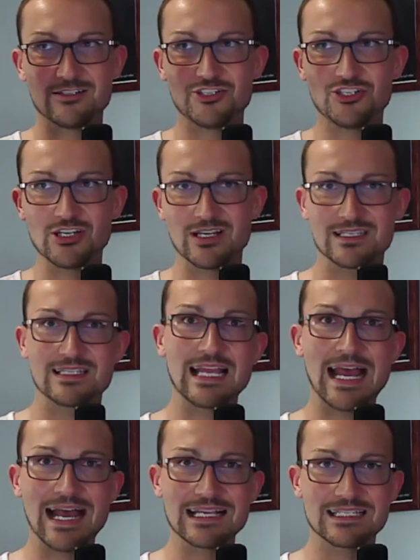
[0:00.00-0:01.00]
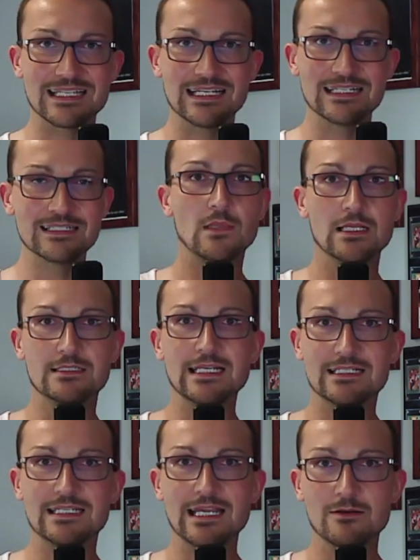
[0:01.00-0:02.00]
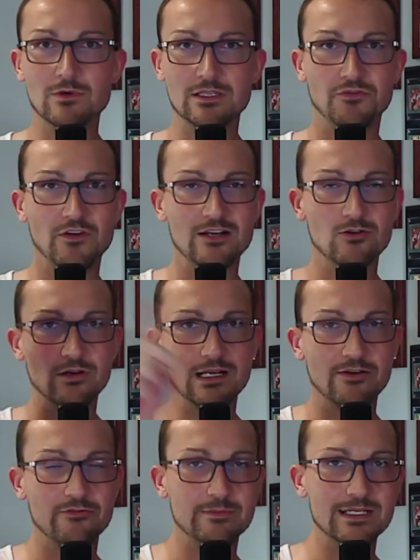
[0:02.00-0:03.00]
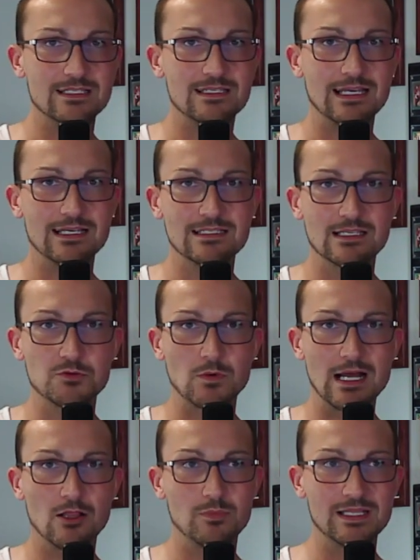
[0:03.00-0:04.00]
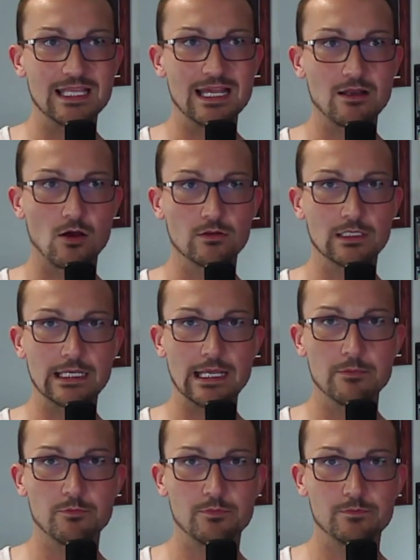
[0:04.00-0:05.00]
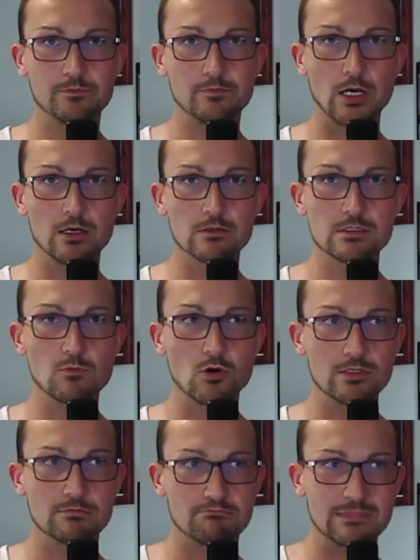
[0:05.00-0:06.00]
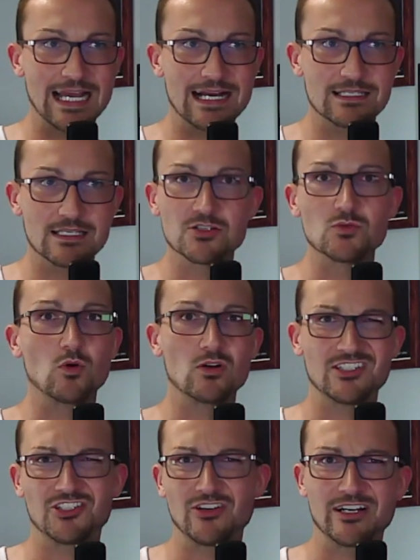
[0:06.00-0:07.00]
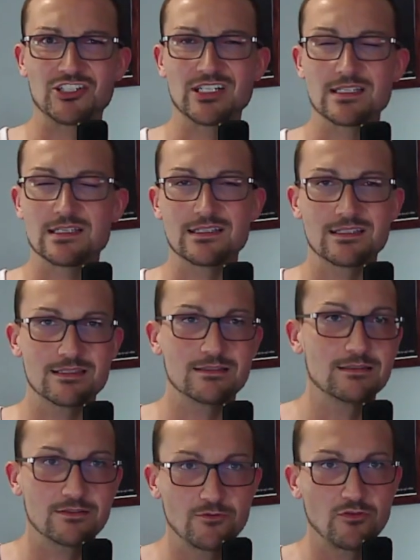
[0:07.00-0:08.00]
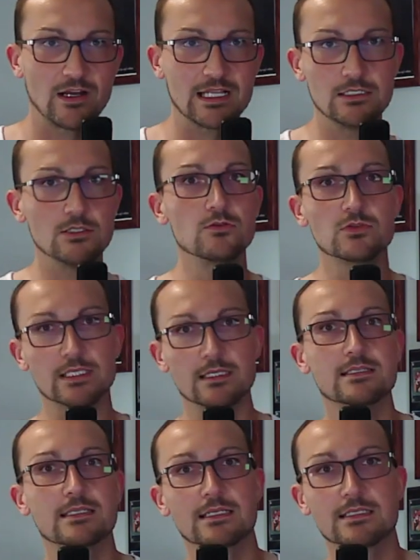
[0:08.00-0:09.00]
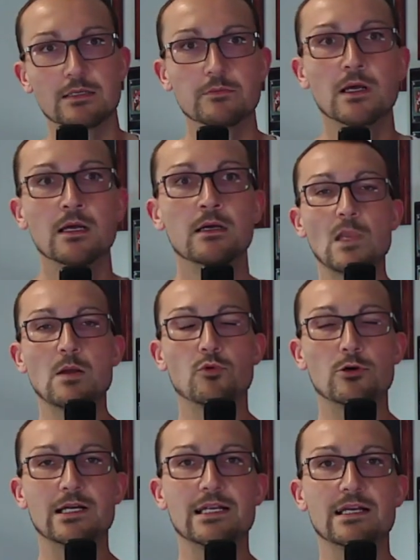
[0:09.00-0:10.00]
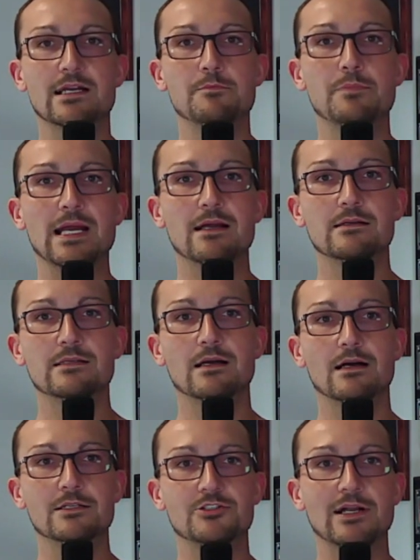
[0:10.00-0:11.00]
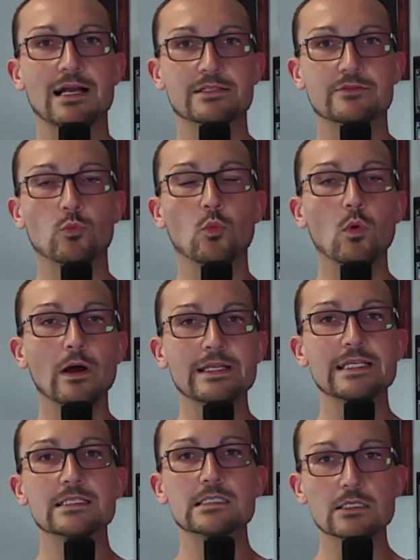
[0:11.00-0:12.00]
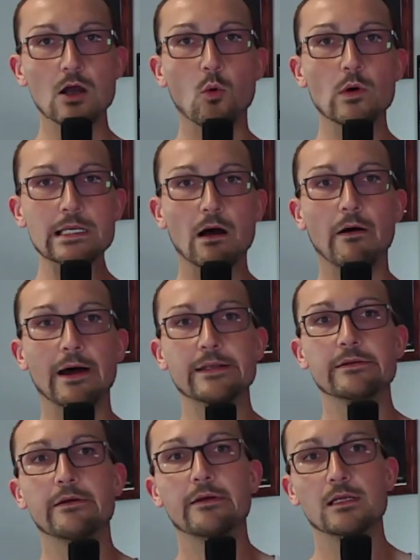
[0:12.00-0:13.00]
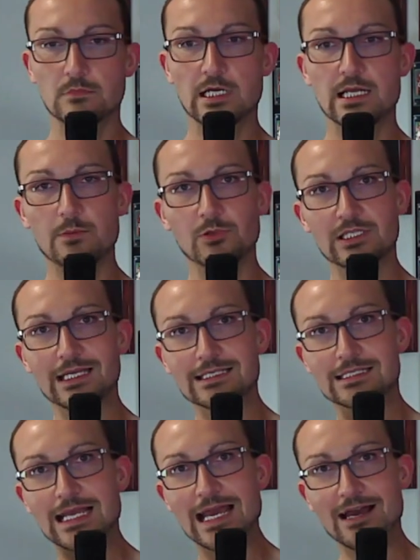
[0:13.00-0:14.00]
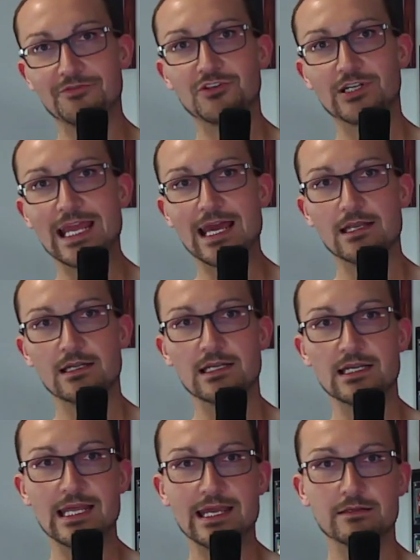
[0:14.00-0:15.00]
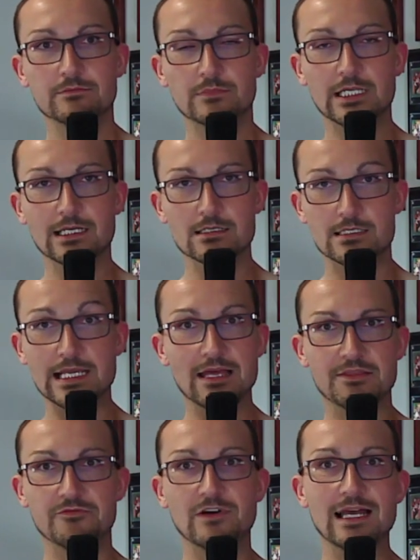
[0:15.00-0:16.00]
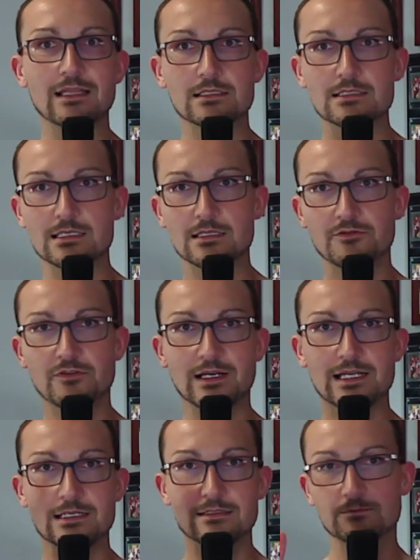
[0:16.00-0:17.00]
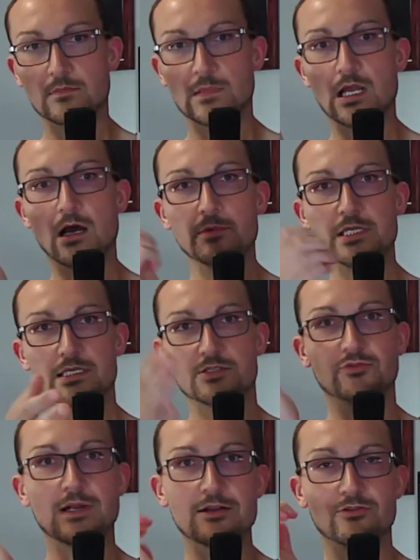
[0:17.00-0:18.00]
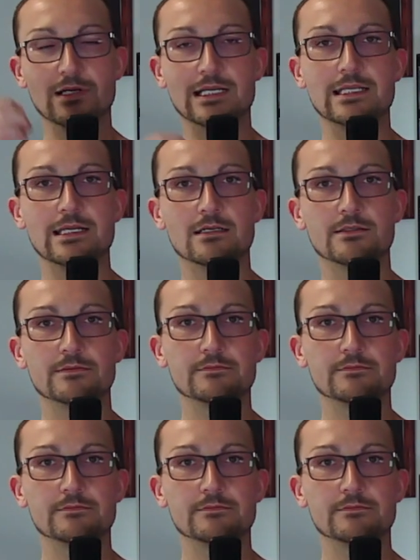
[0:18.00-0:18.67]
just has to dictate what the federal government says as well, but then only impose more taxes or more restrictions. It's a fucking useless system. We're going to compare and contrast what is going on a couple days after Canada Day, because yeah, the violence and the fucking communist rhetoric here.